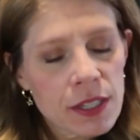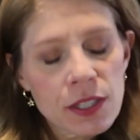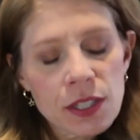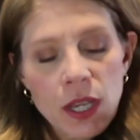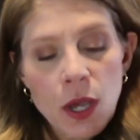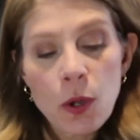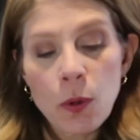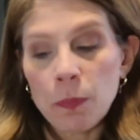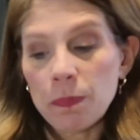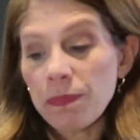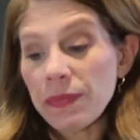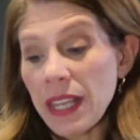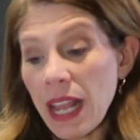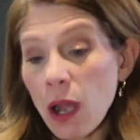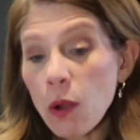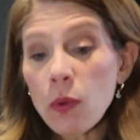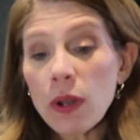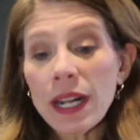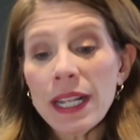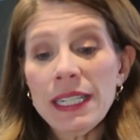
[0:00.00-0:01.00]
So
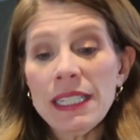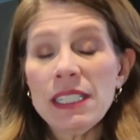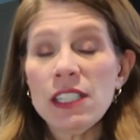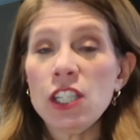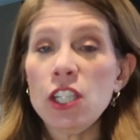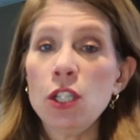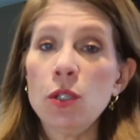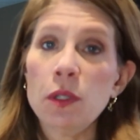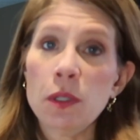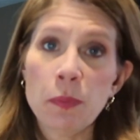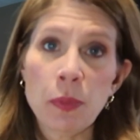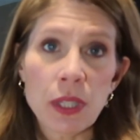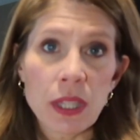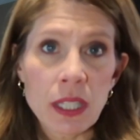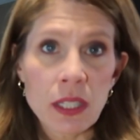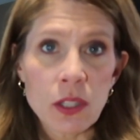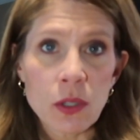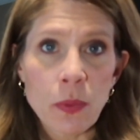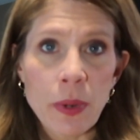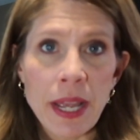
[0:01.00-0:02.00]
now what I need to do is put
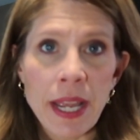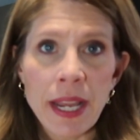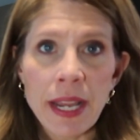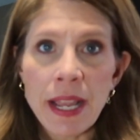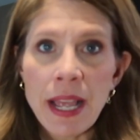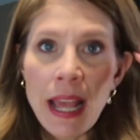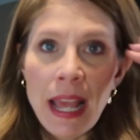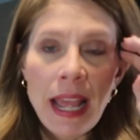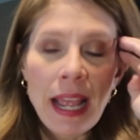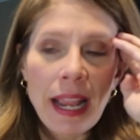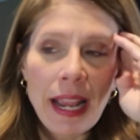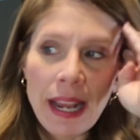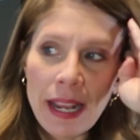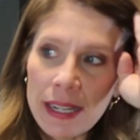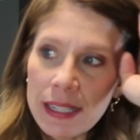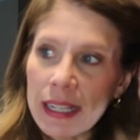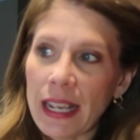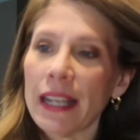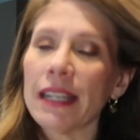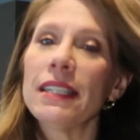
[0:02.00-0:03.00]
this away,
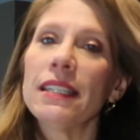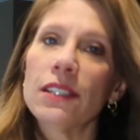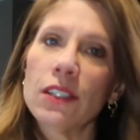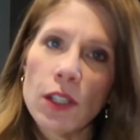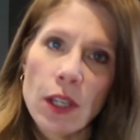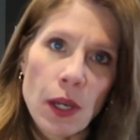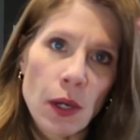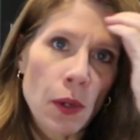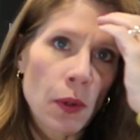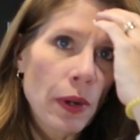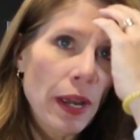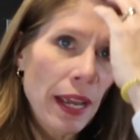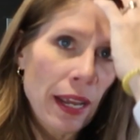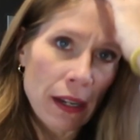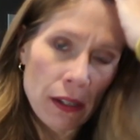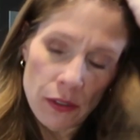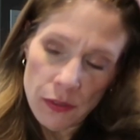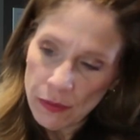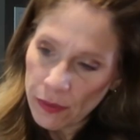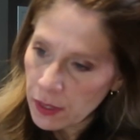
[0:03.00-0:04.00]
and I need to go
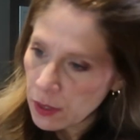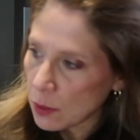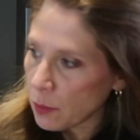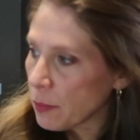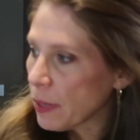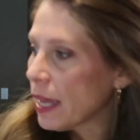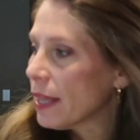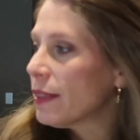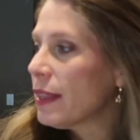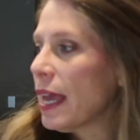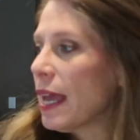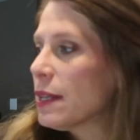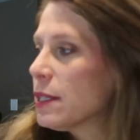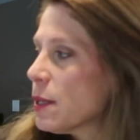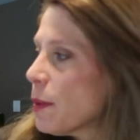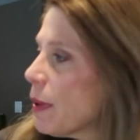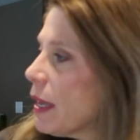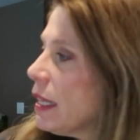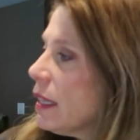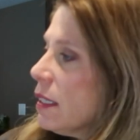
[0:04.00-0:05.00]
and film
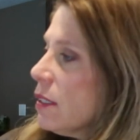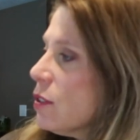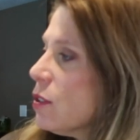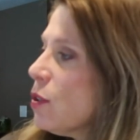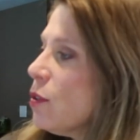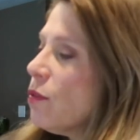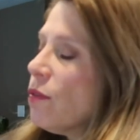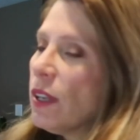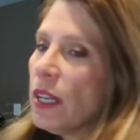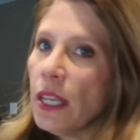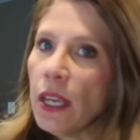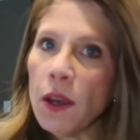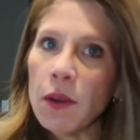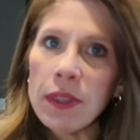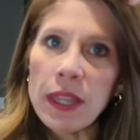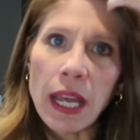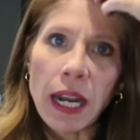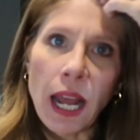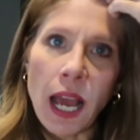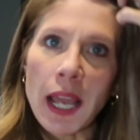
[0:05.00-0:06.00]
that bathing suit video
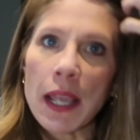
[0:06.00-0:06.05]
that